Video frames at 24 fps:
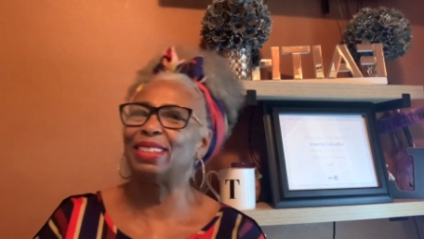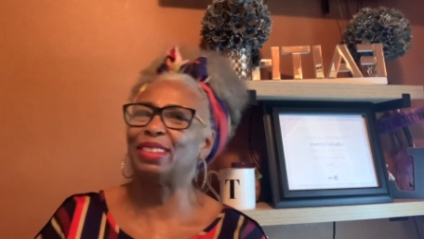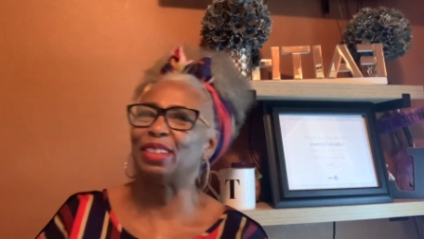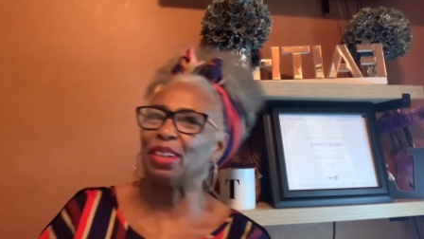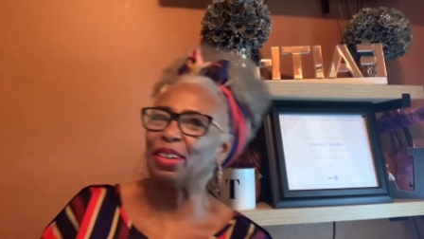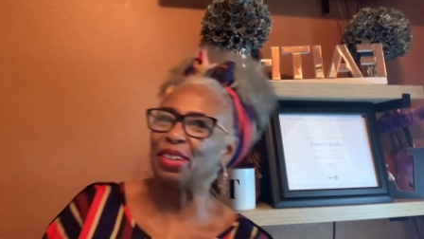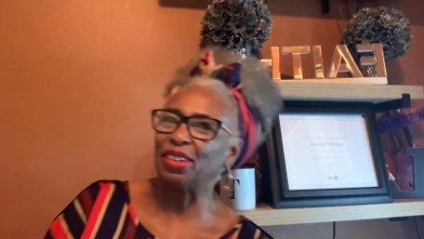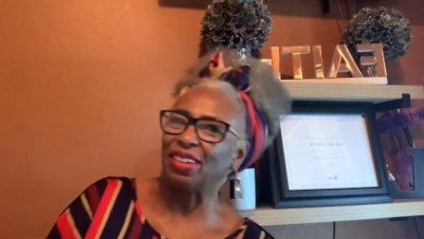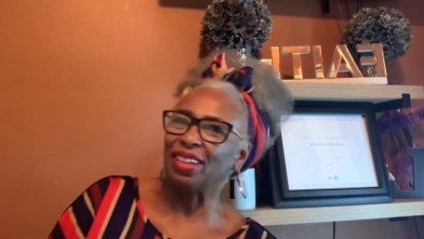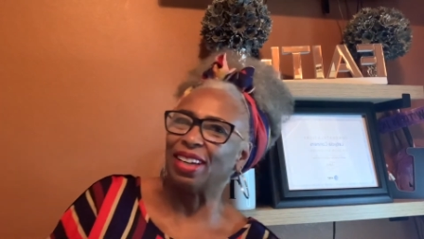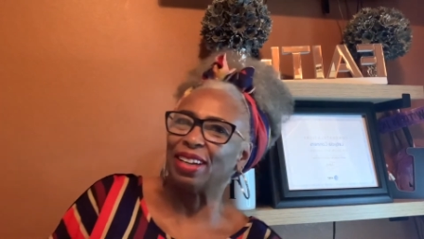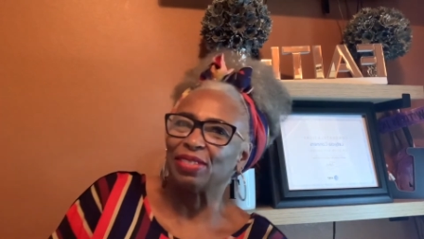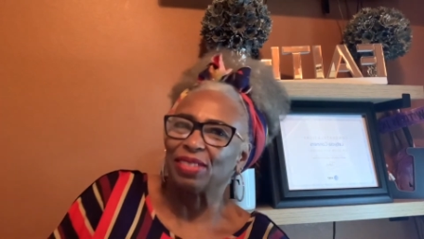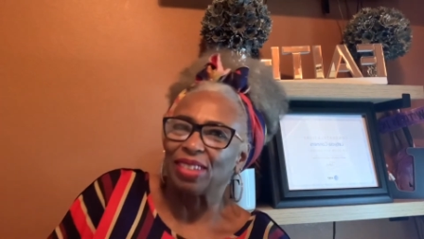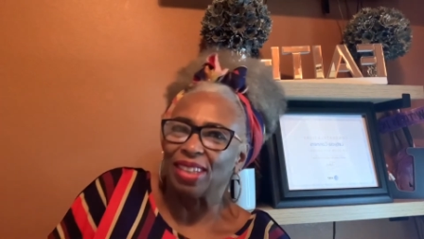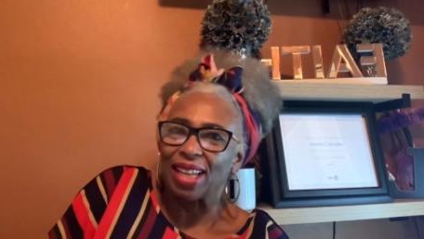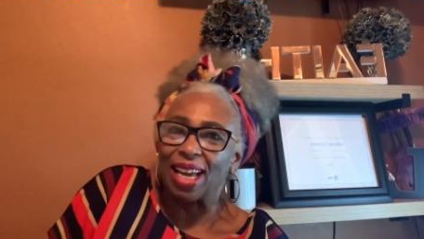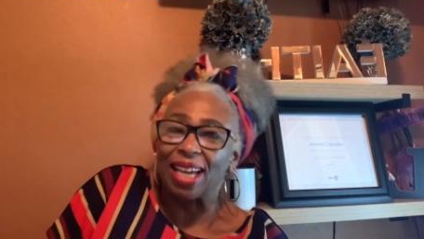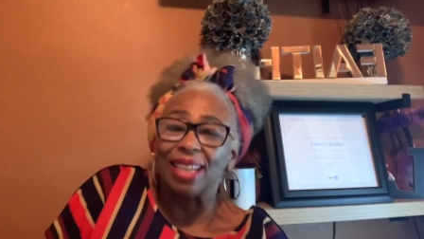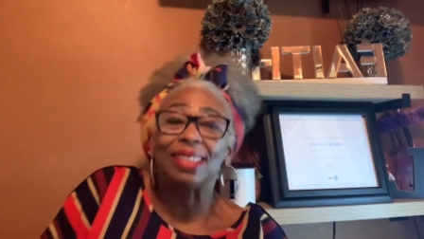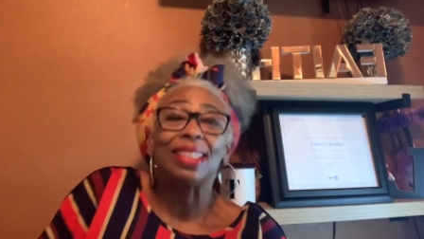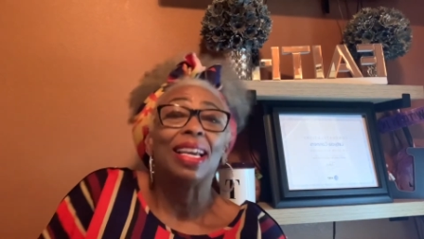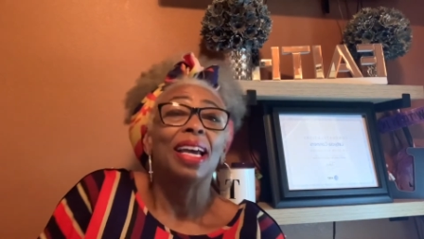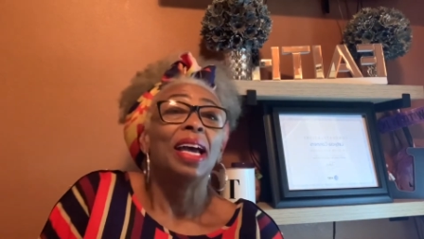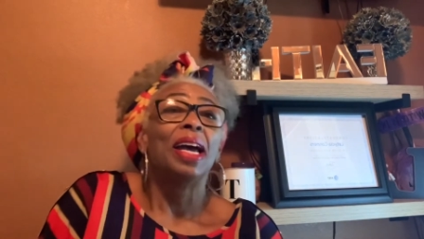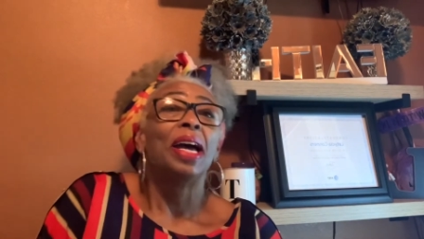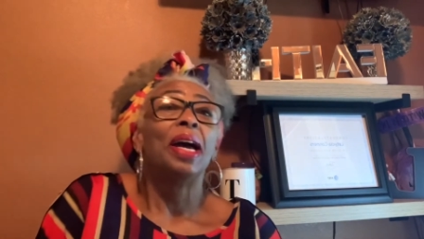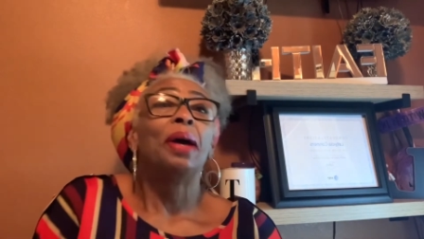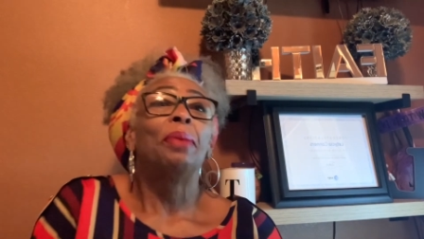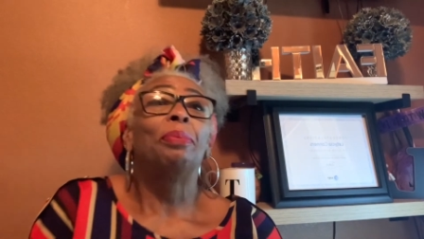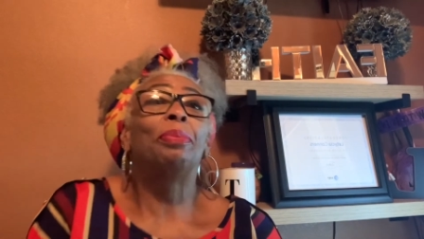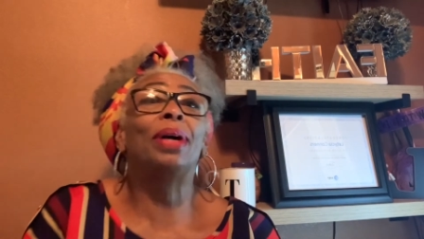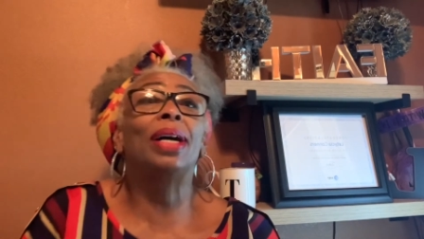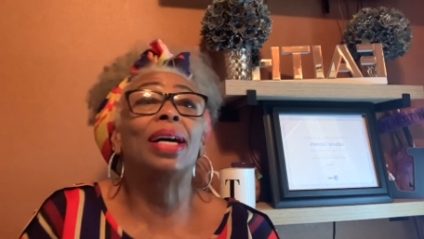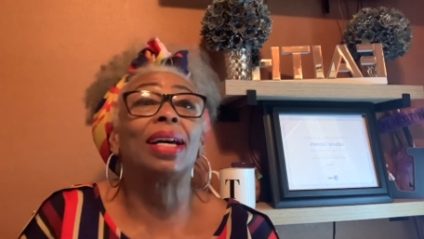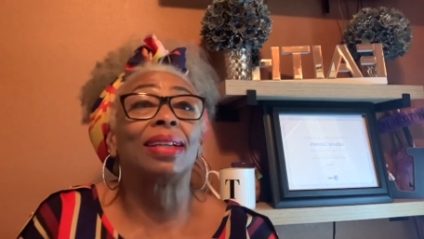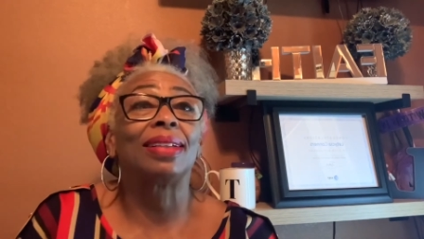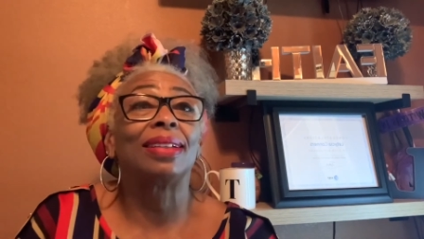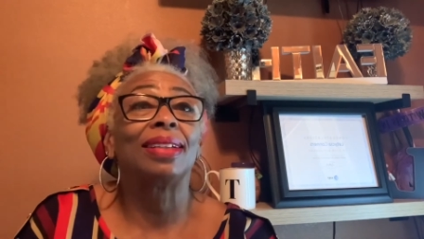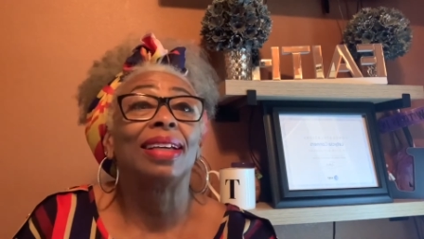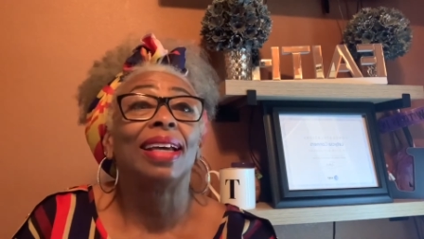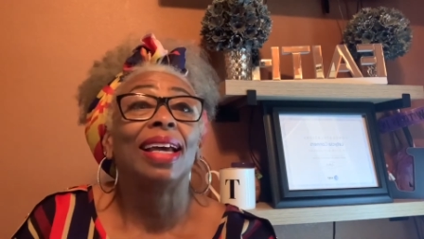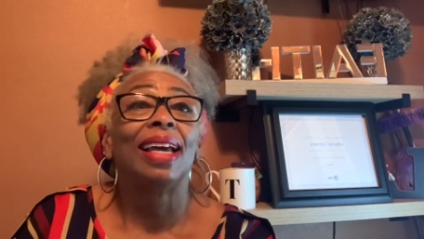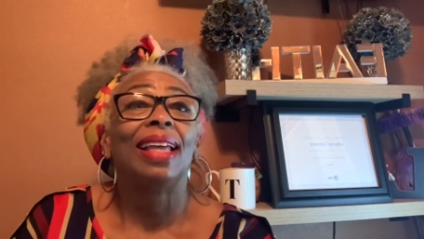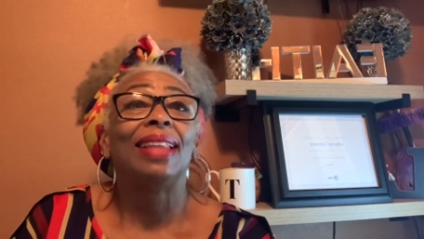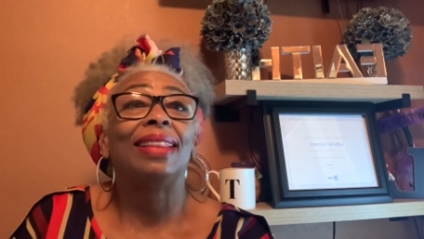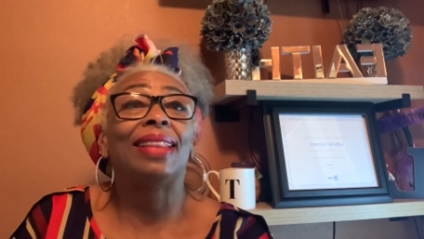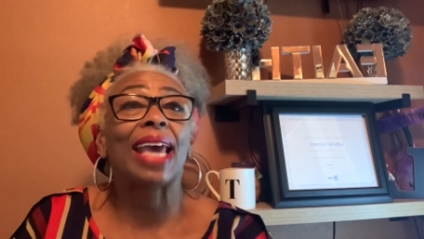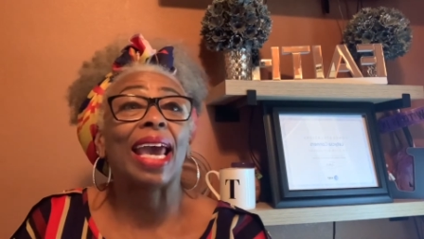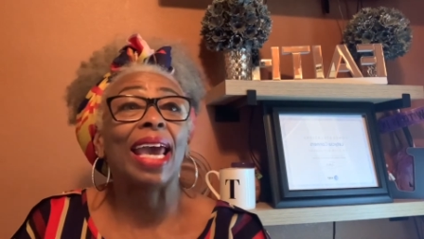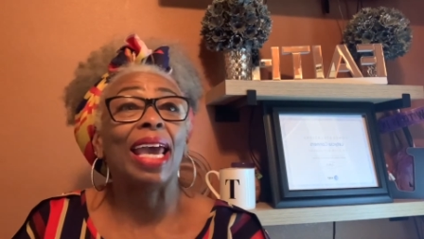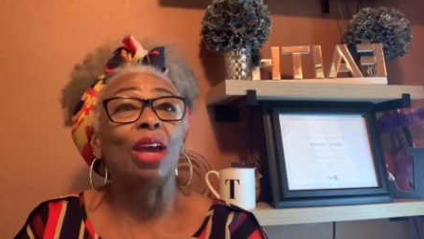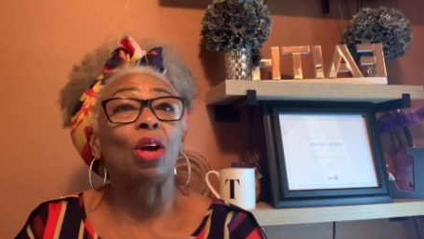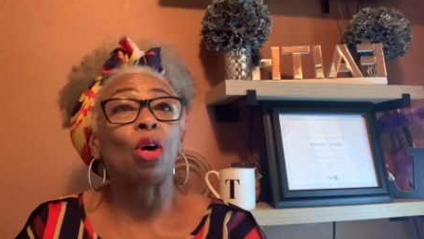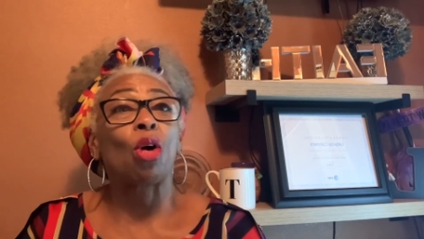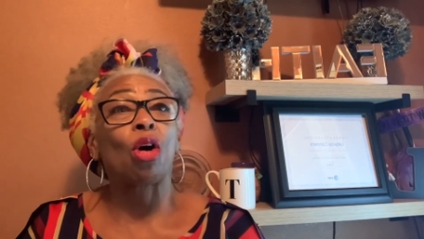turning off the lights. But they